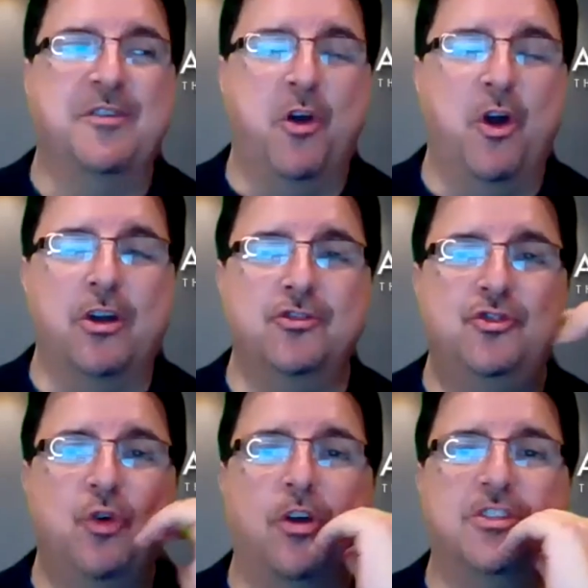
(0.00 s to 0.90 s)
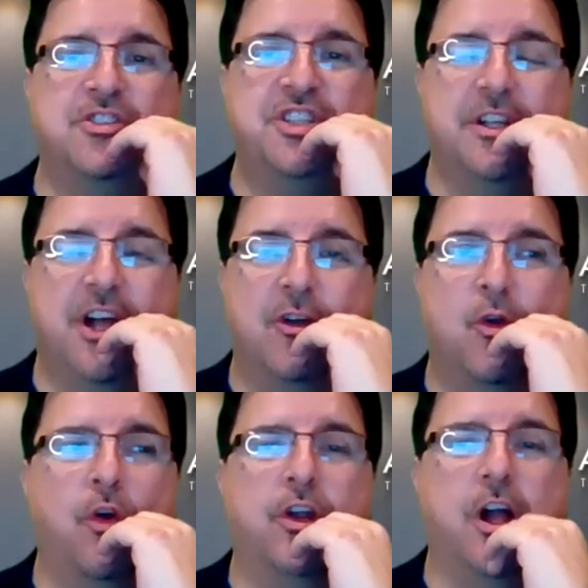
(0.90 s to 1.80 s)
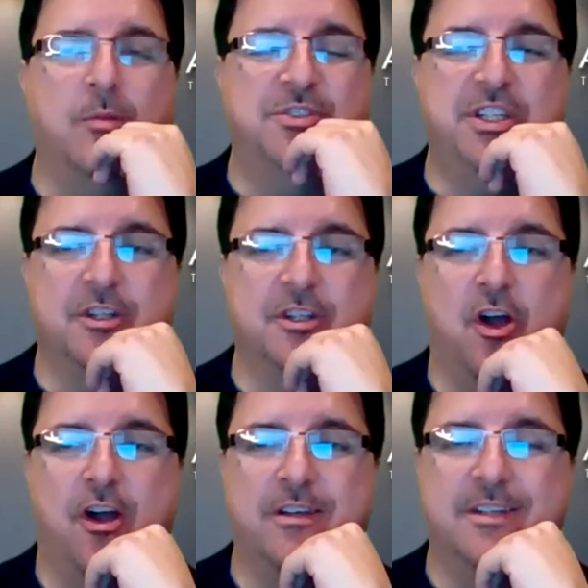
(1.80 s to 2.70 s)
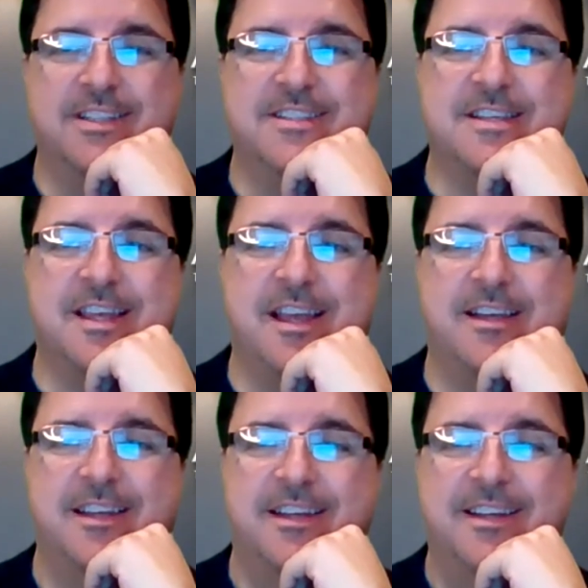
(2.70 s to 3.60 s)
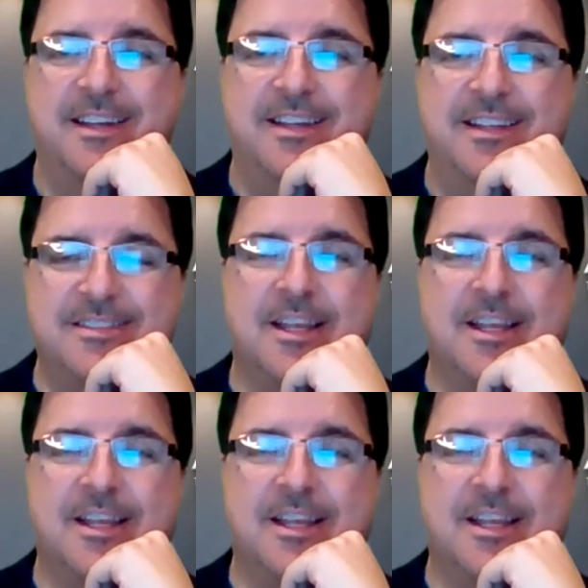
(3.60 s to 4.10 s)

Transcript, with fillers: catch up to what I'm doing. Sil- Agoracom uh, Silicon is uh, is